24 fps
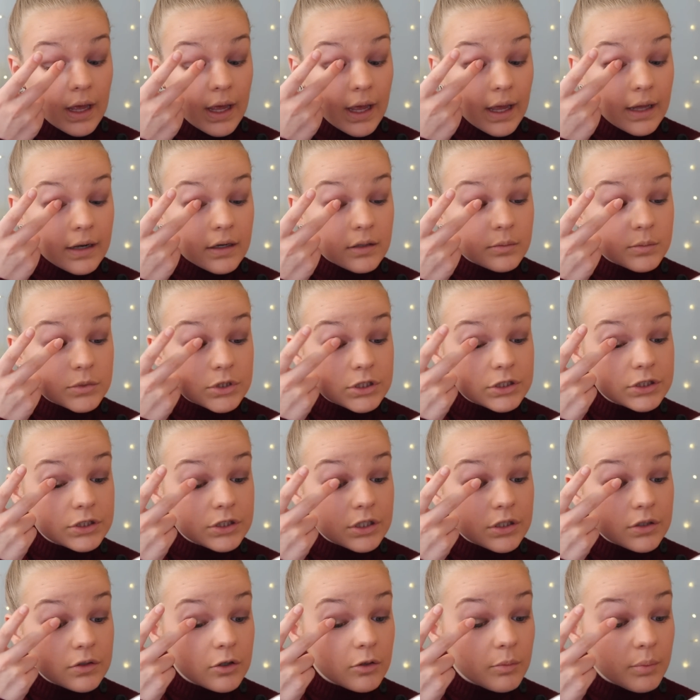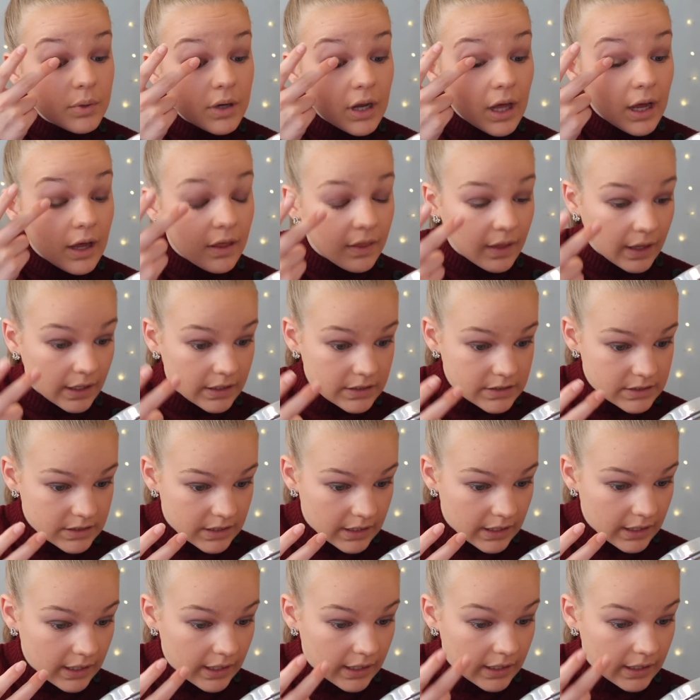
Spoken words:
And I'm just going to apply that to the